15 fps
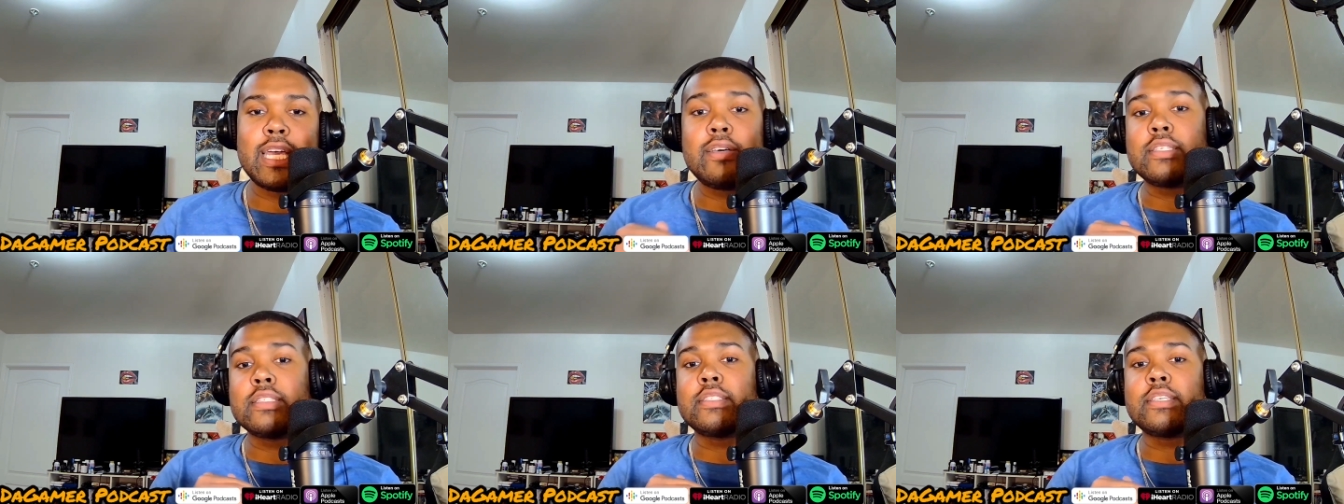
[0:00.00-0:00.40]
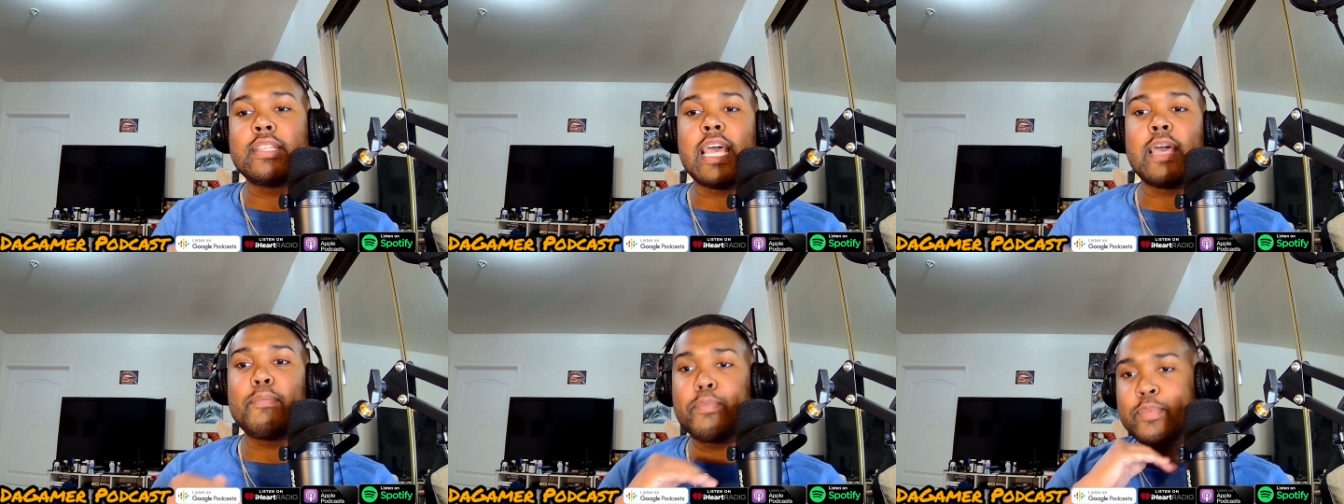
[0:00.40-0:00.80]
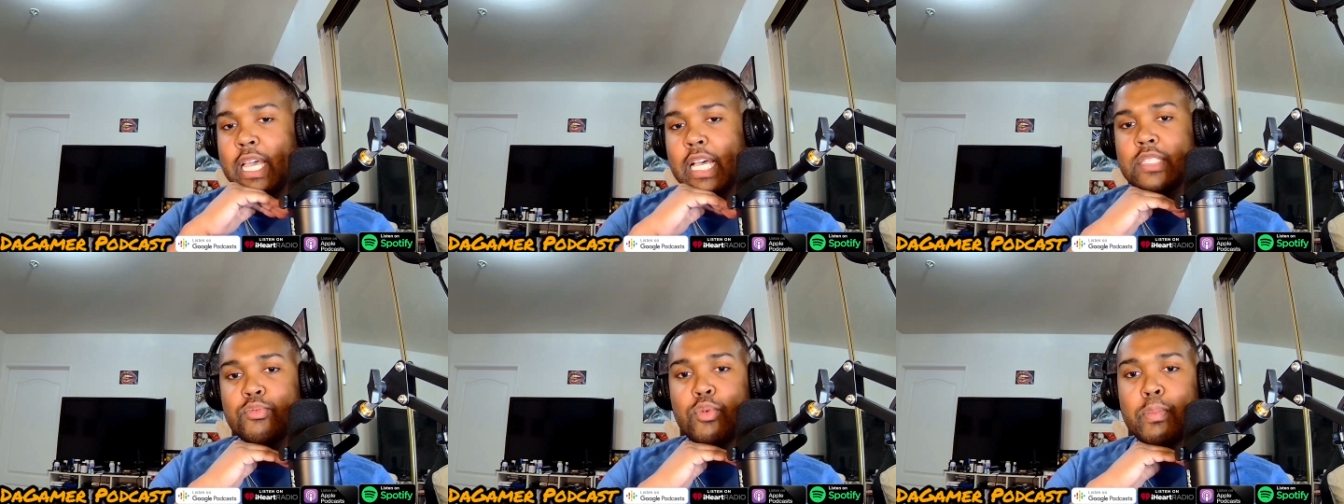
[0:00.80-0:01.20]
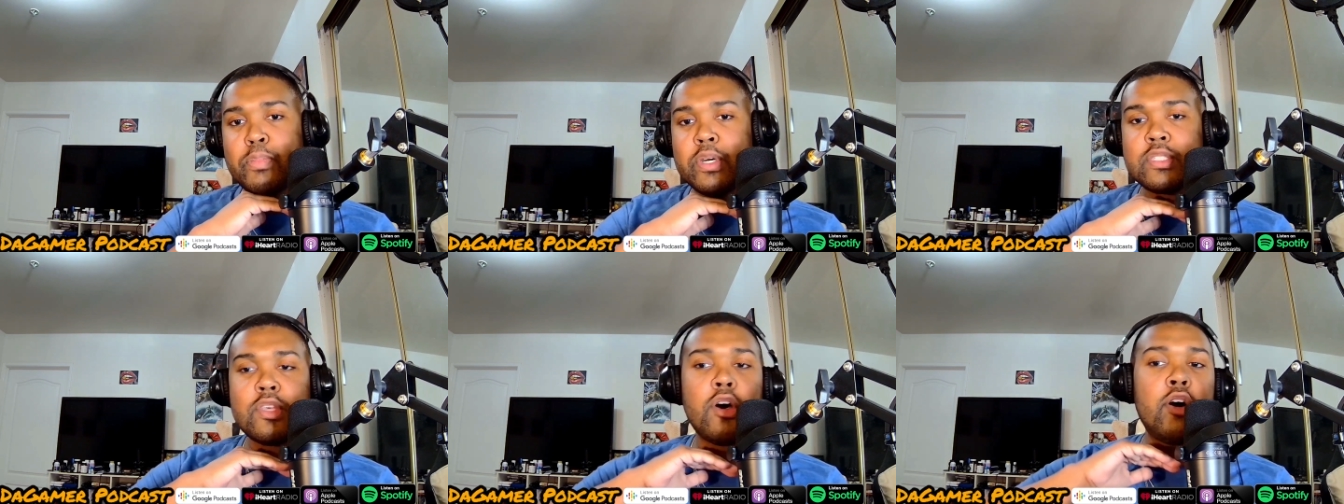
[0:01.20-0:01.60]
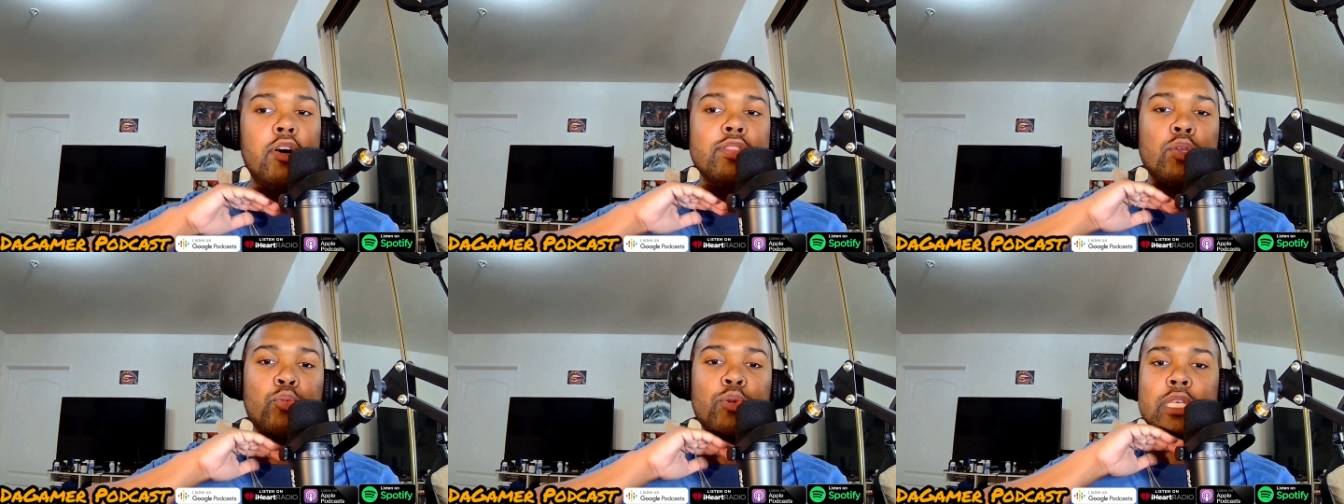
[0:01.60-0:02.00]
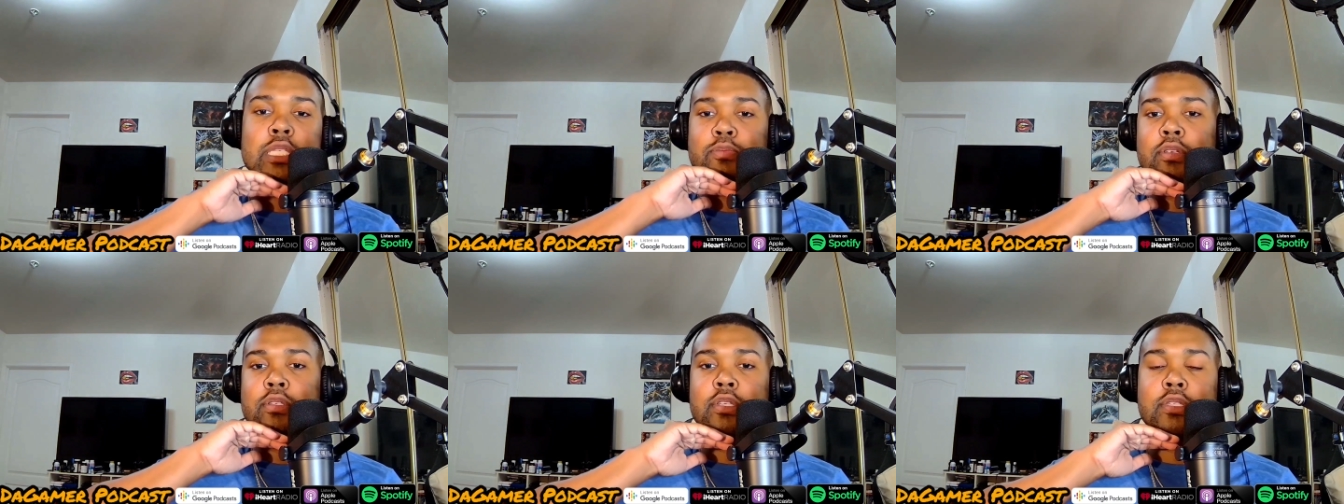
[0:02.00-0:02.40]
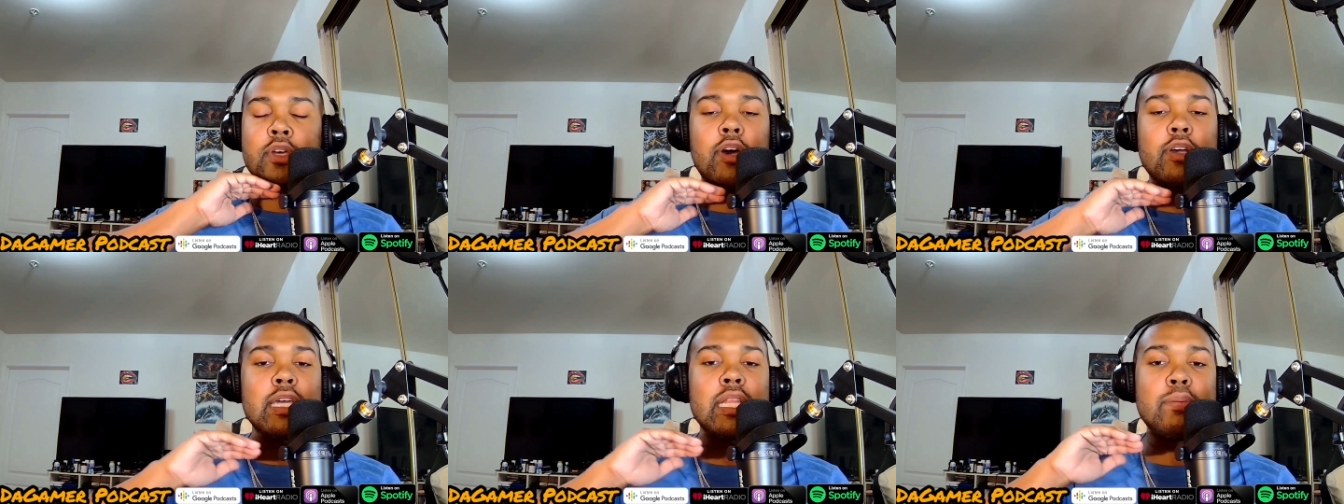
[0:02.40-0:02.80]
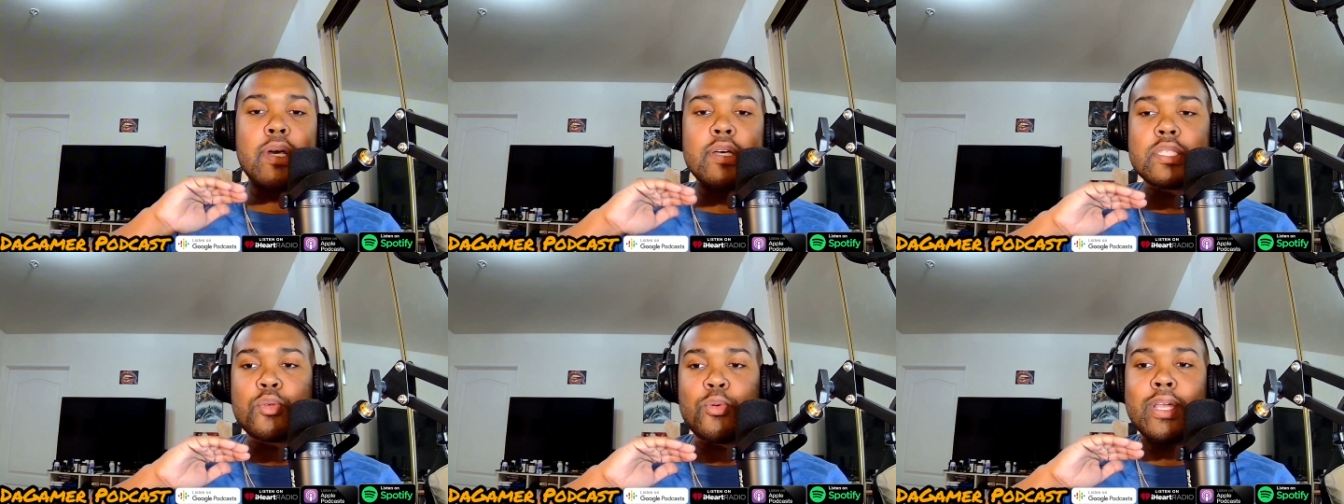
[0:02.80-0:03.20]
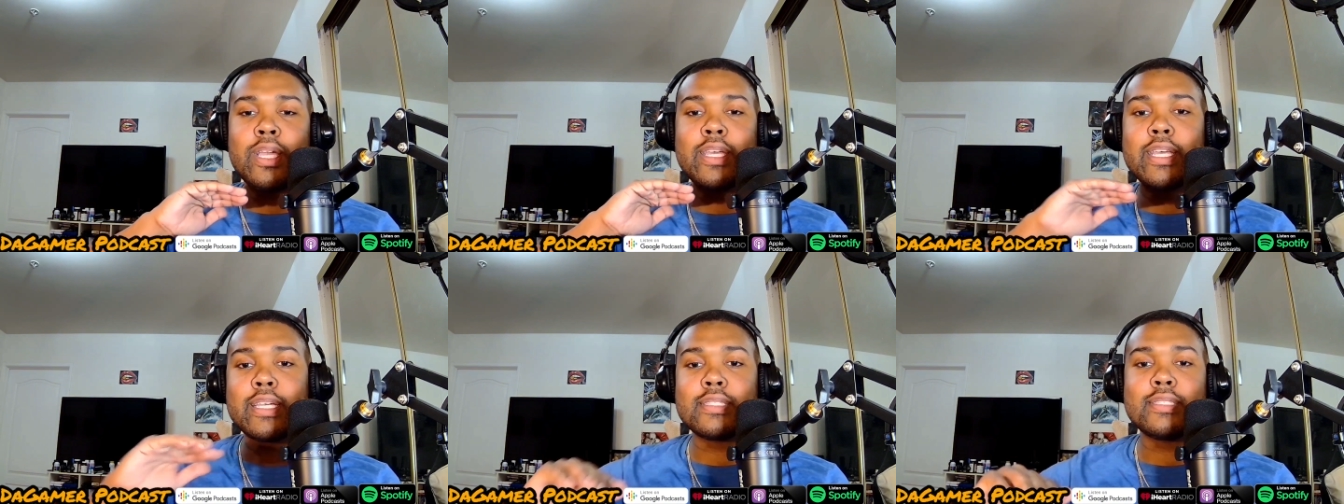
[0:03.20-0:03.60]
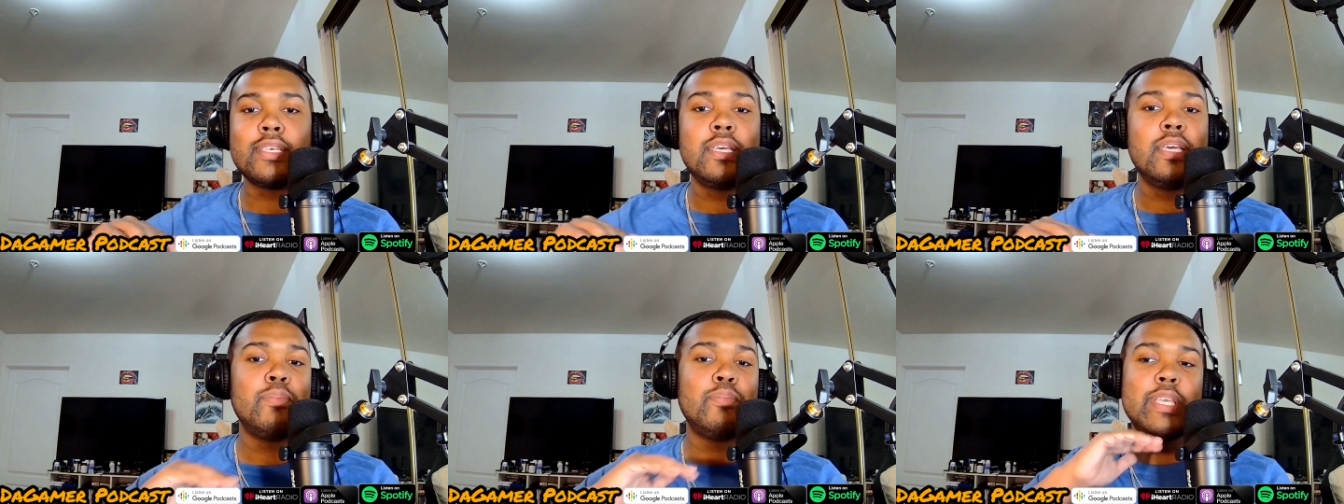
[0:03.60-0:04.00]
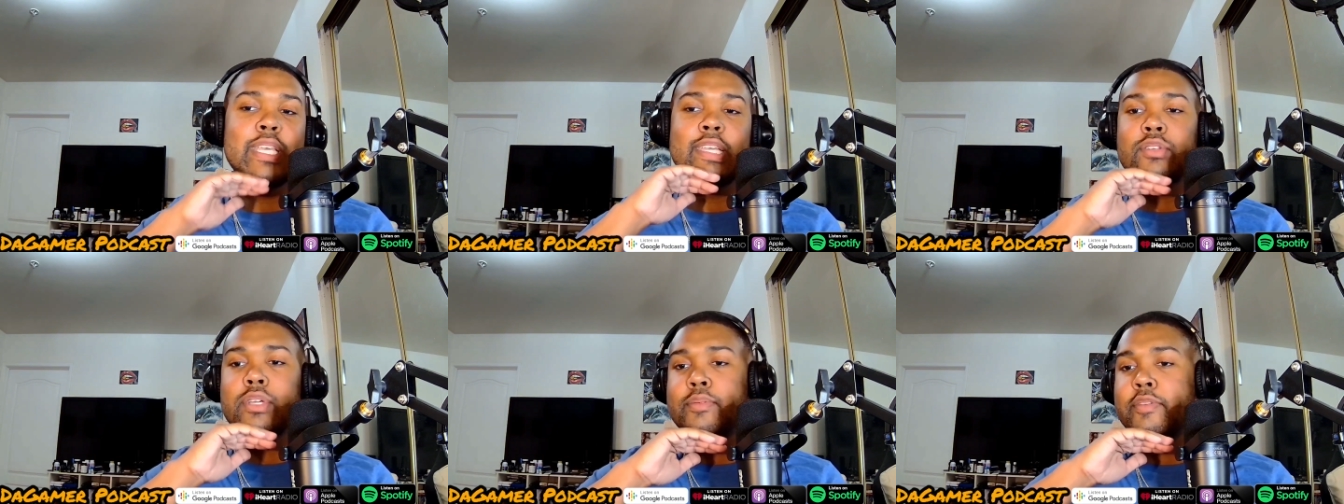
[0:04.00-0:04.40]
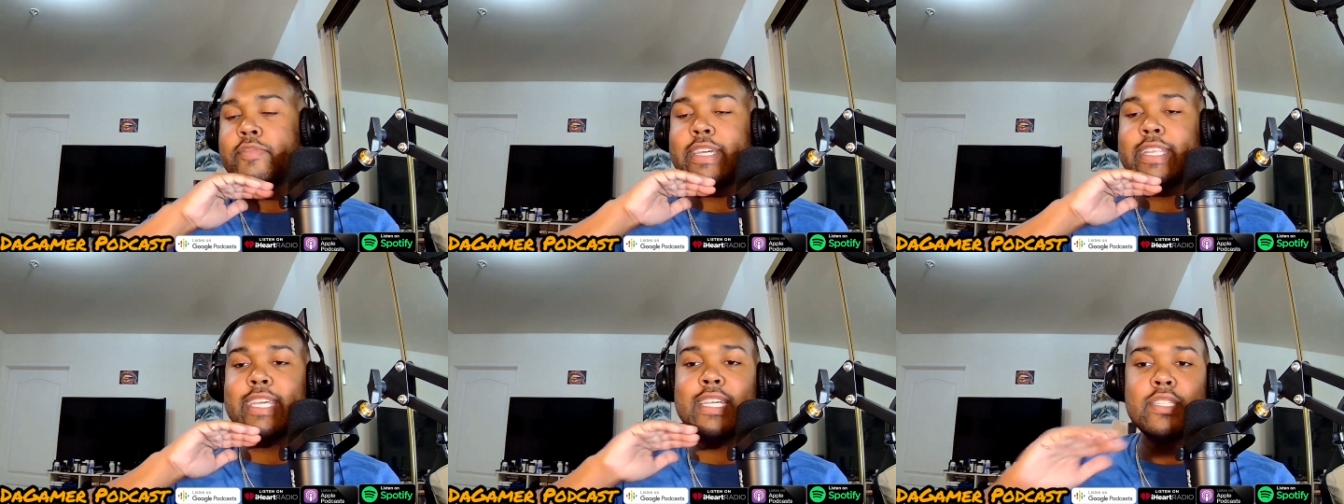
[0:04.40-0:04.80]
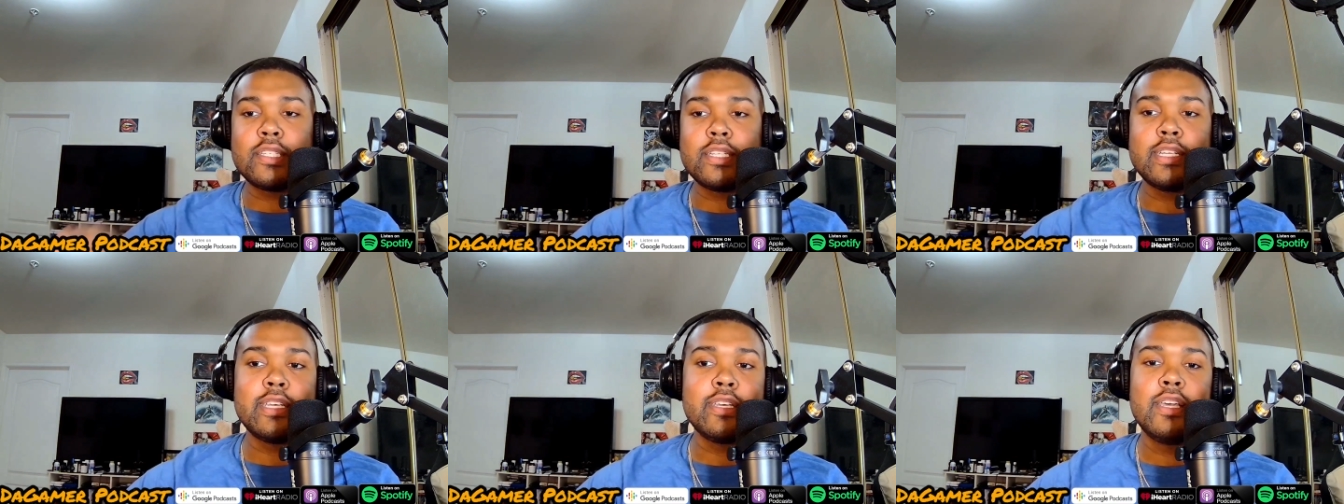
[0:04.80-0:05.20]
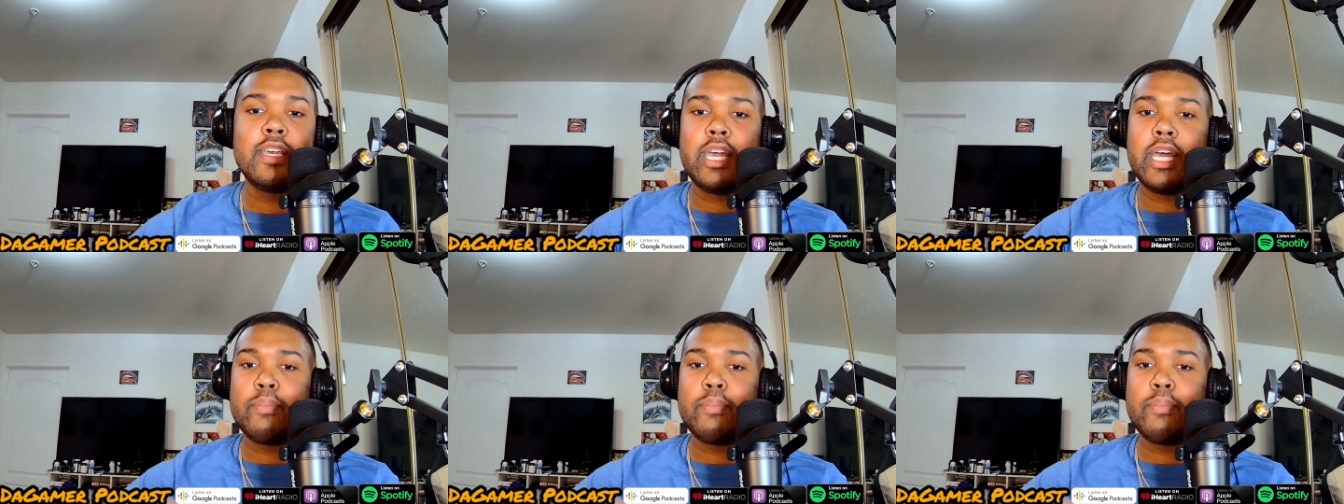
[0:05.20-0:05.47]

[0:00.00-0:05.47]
That was a, that that's what puts all the whispers to talking about Square Enix being in trouble financially,